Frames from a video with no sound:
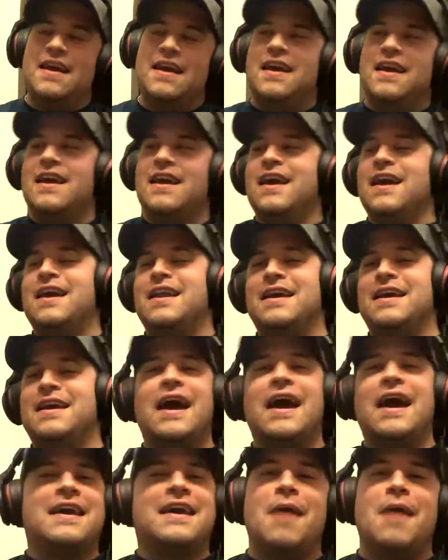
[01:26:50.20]
and a
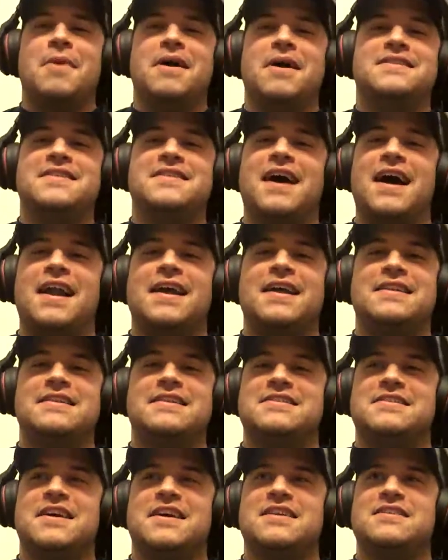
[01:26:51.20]
guy comments on it and
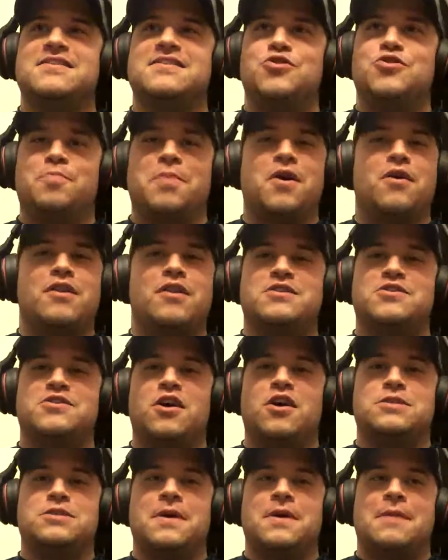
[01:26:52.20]
says, "You barely
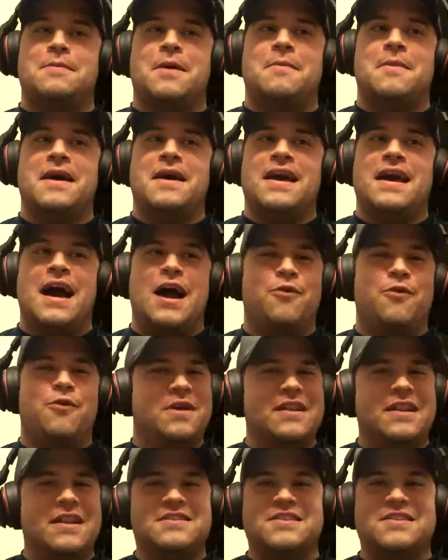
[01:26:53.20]
talked about MMA." I
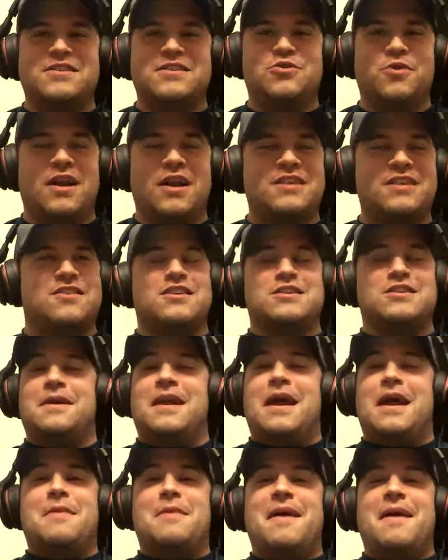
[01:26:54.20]
re-listened to it. I talked about
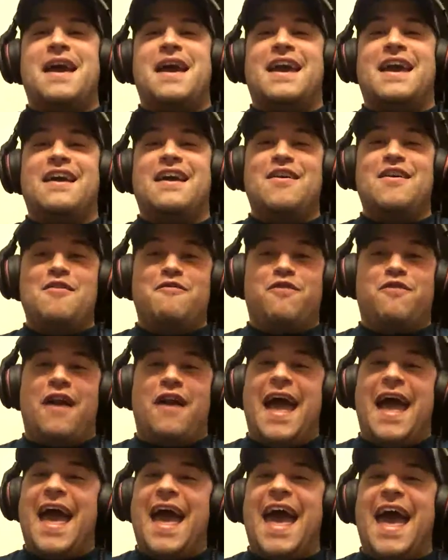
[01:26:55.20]
MMA for
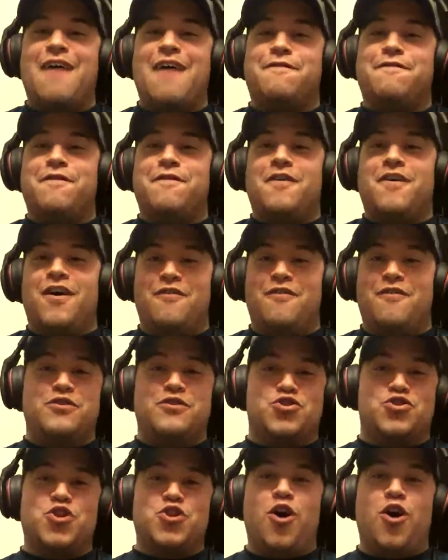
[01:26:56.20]
half of the
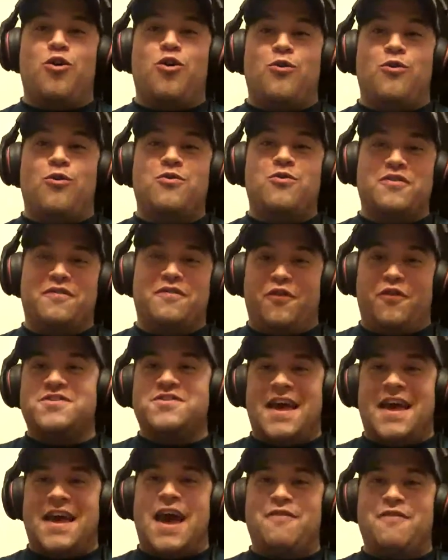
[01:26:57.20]
show. First
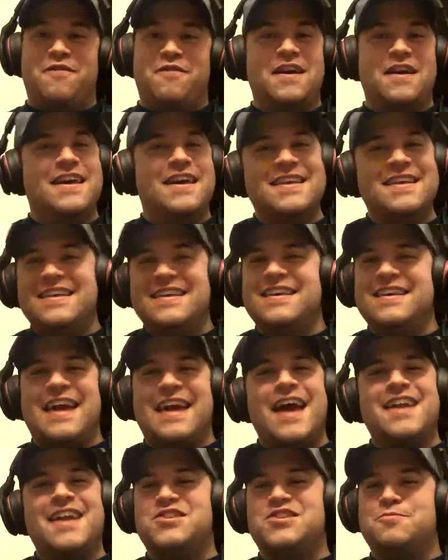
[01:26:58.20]
half, you
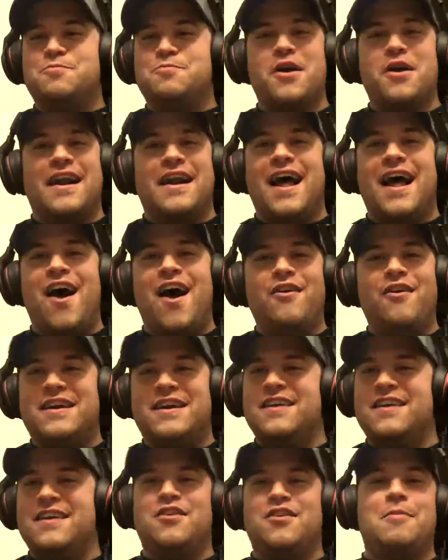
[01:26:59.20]
got to spread it out. You
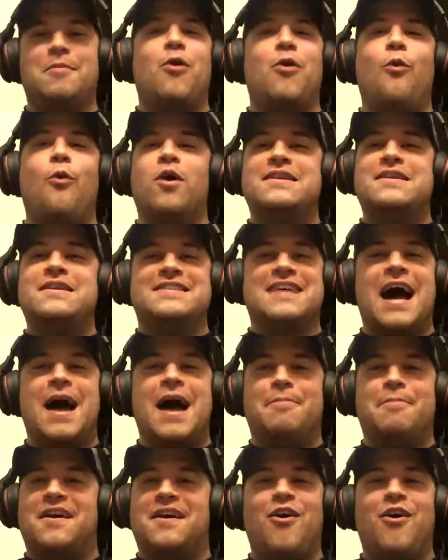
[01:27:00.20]
can't talk about one
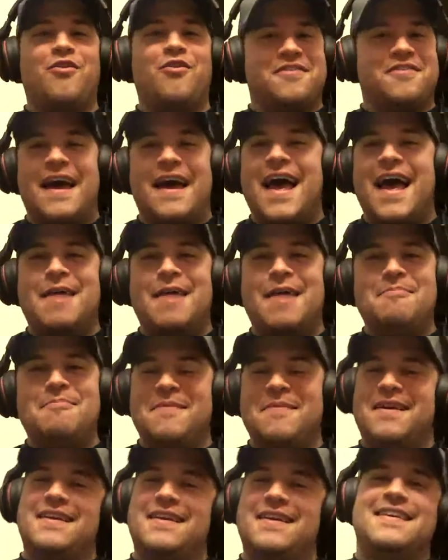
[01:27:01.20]
topic all the time.
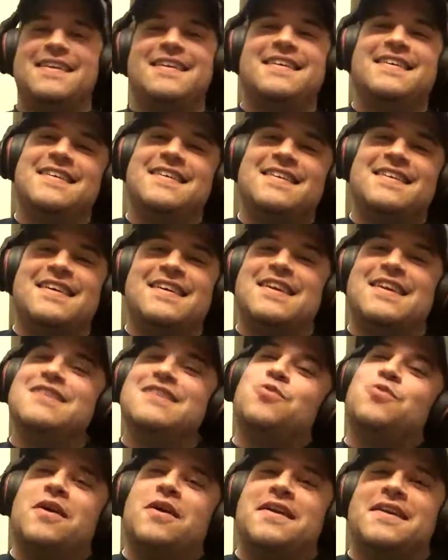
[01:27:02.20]
It
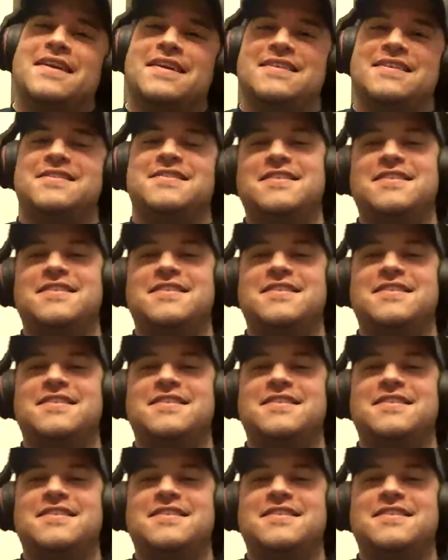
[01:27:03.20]
is what it is.